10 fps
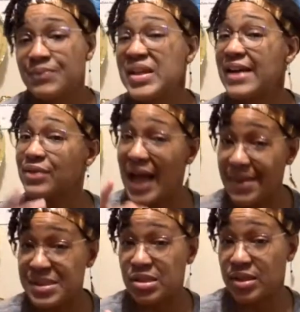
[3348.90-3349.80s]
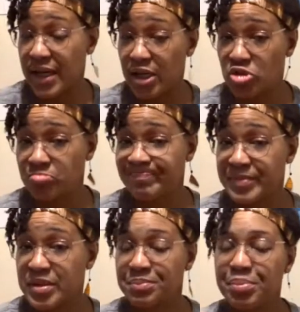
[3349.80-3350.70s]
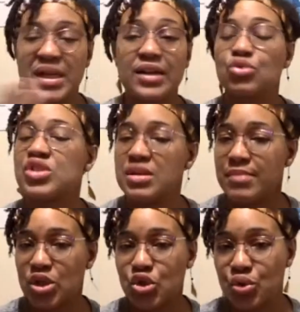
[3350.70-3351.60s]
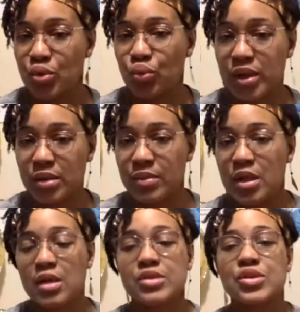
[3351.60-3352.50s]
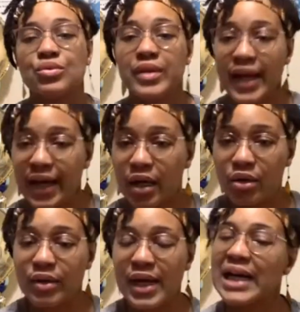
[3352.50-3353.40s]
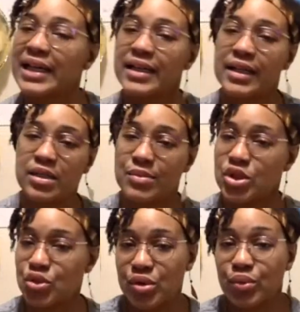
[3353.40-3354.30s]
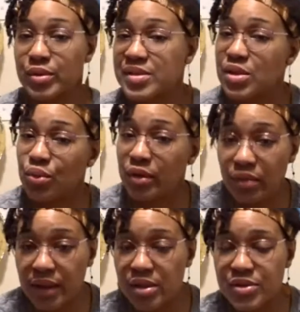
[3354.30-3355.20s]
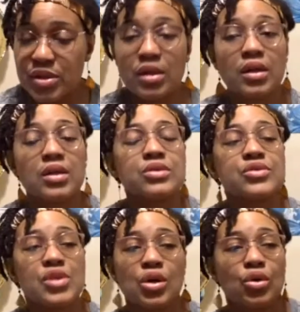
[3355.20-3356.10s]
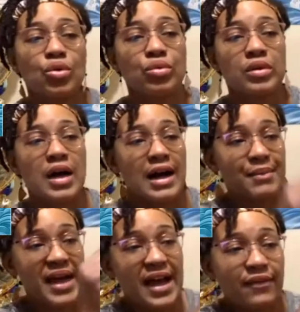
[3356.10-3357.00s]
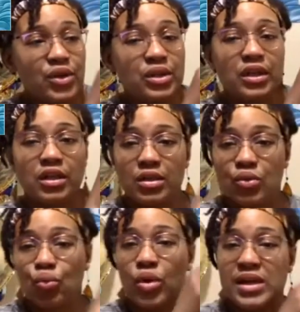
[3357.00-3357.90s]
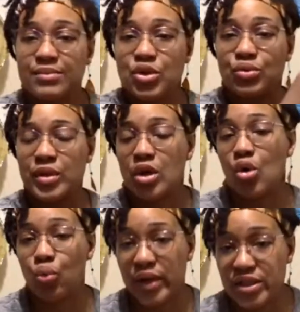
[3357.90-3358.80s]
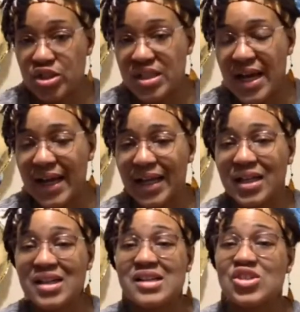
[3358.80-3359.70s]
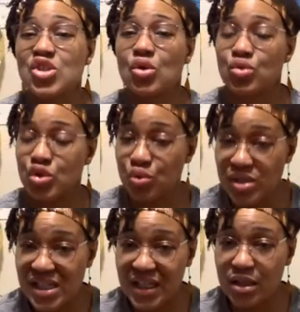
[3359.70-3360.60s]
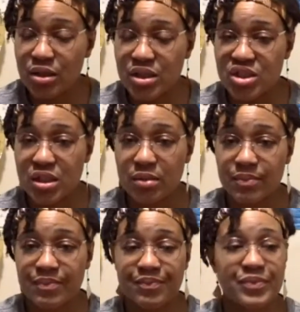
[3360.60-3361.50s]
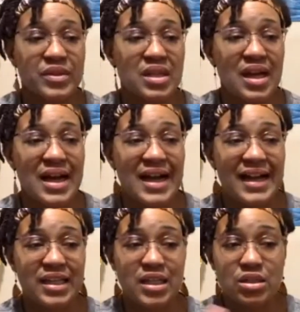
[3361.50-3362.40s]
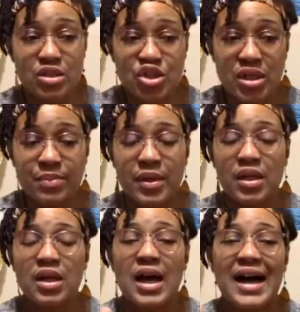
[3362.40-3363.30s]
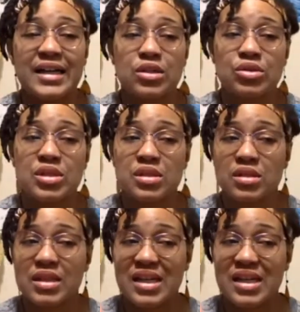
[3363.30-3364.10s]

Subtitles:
They have lobster day, but I don't see my short rib. So now I gotta get my short rib somewhere else. So I'm gonna have on there what I'm doing on which day. So as soon as I get on the ship, I get on the ship, I go to